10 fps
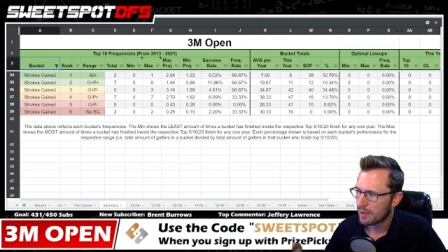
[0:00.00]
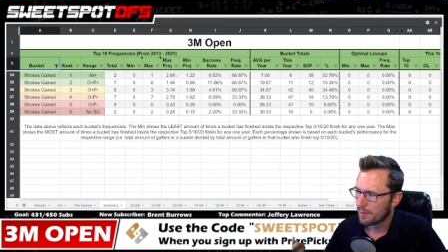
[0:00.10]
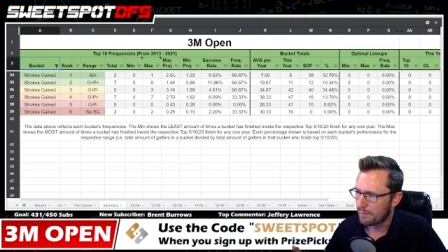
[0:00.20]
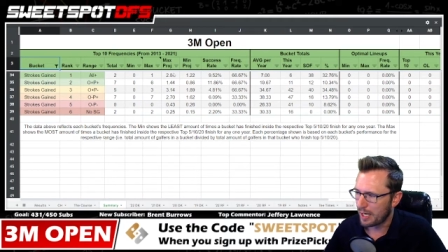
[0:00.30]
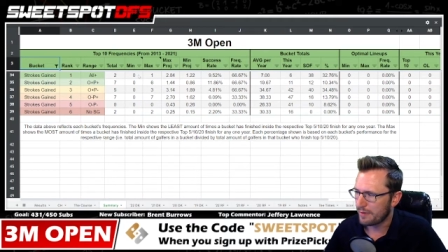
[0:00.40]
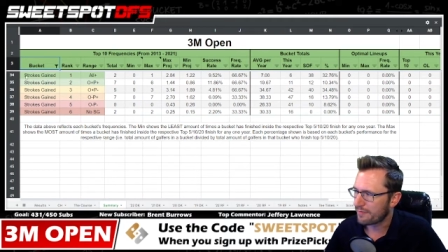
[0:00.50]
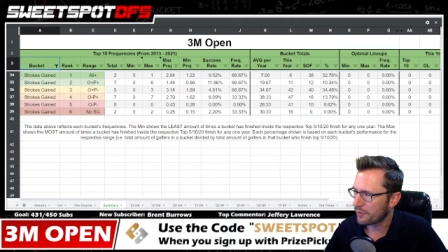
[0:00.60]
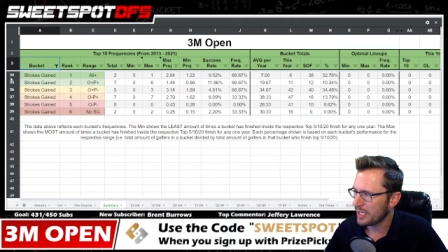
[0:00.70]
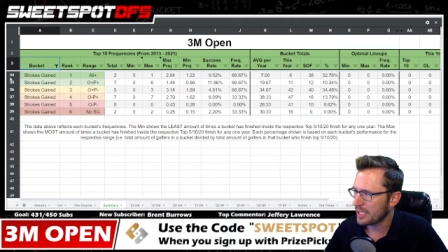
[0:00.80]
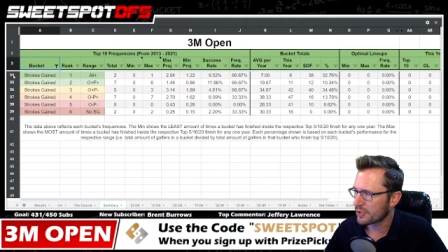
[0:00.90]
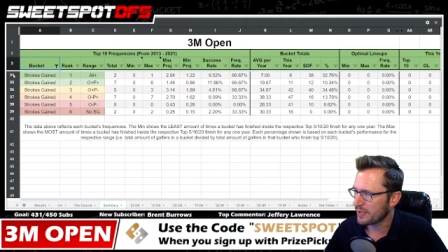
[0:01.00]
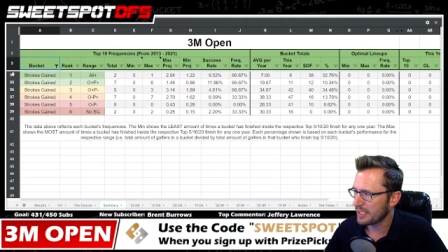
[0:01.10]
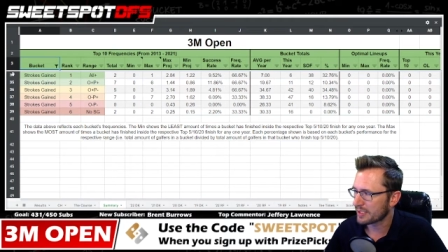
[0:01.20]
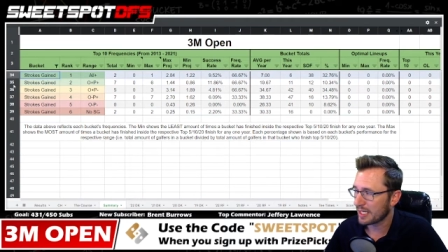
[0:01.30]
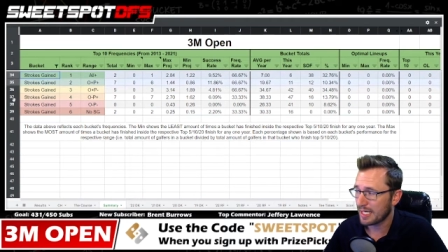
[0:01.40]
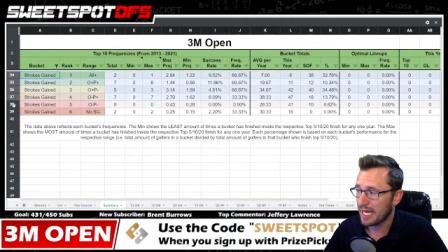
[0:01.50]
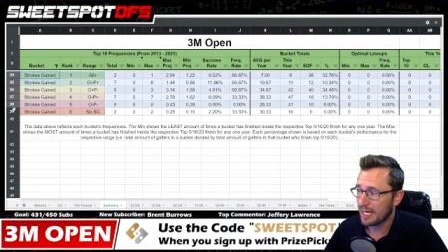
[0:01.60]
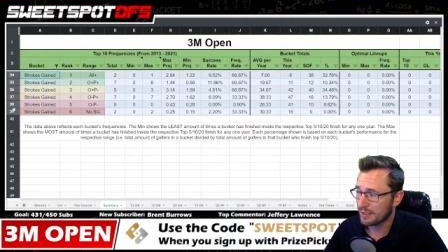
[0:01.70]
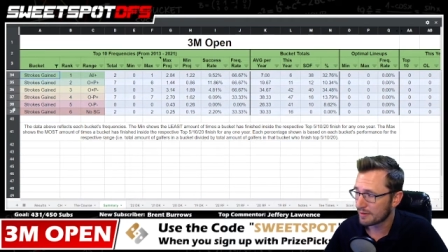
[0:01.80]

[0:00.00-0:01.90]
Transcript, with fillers: But for each of these, and again,